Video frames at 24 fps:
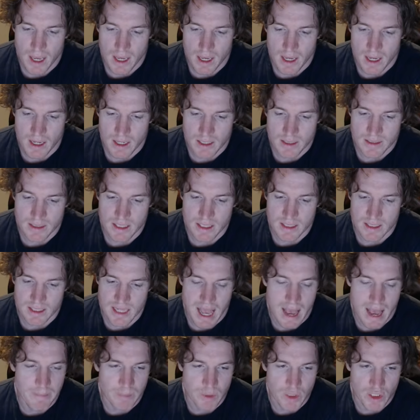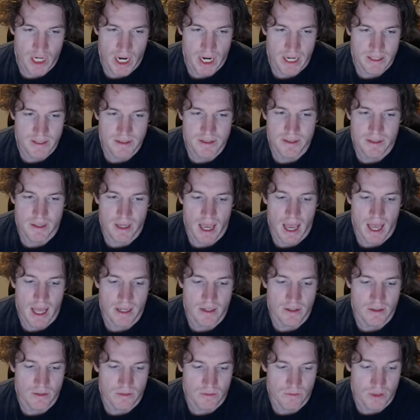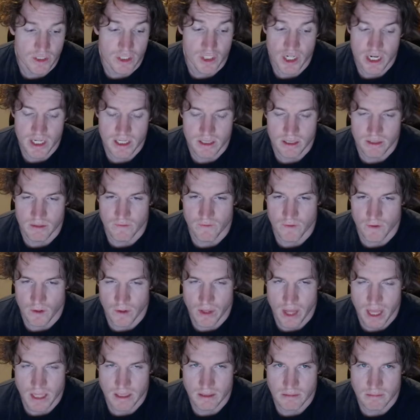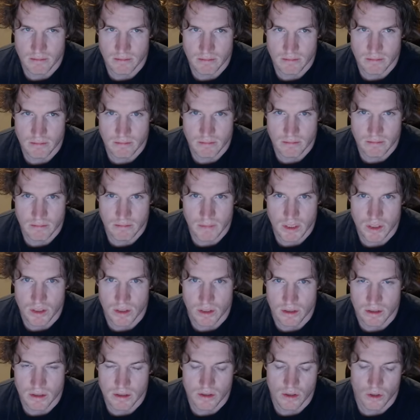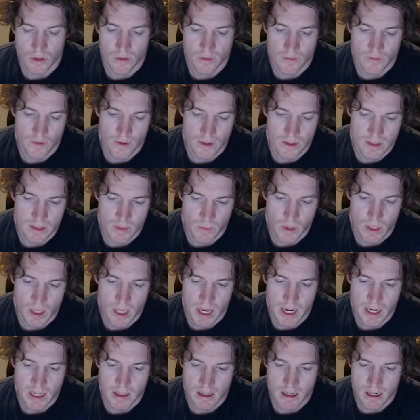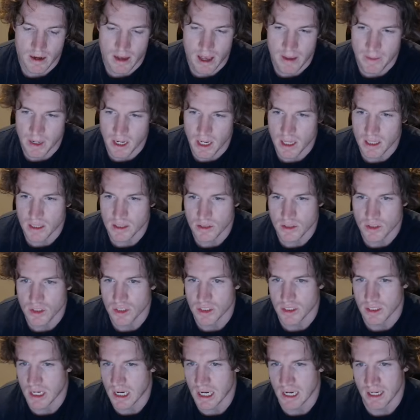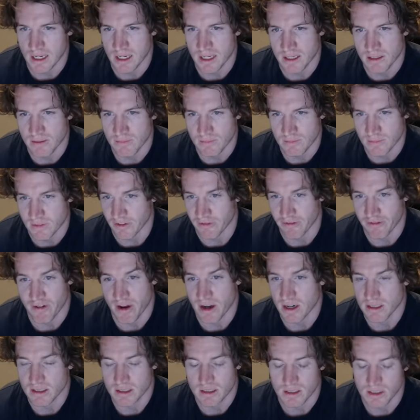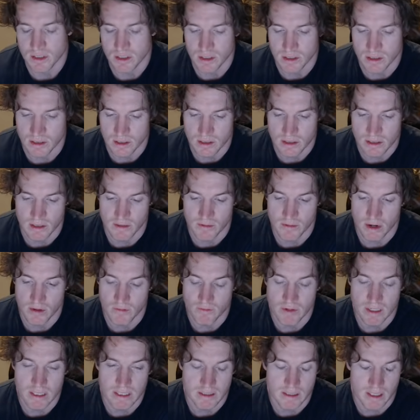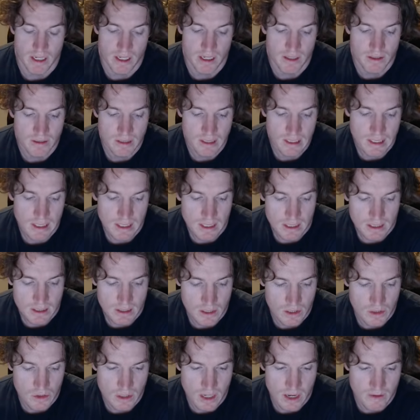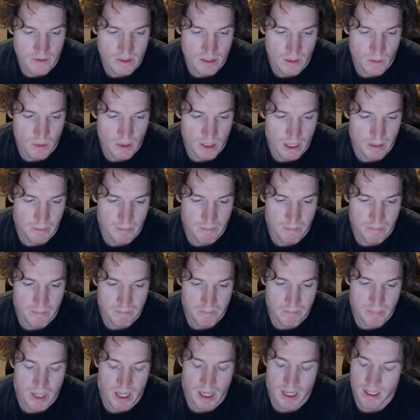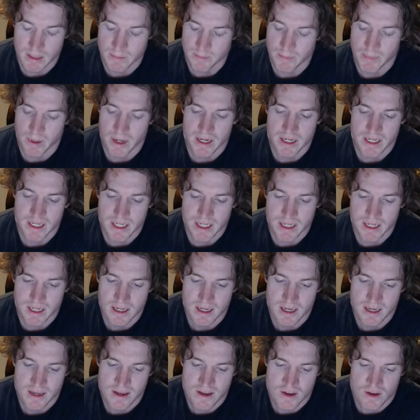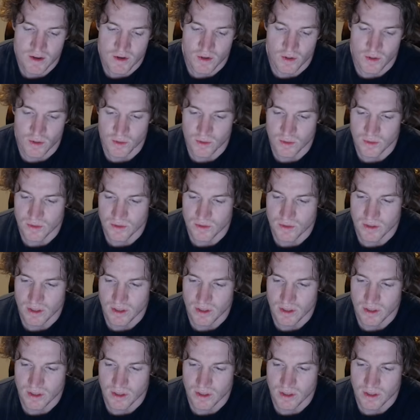seen as abject and rejected for that instance. So for someone like Kamala, she's clearly defunct. She's just a retard. Then you have someone like Pete Buttigieg, who's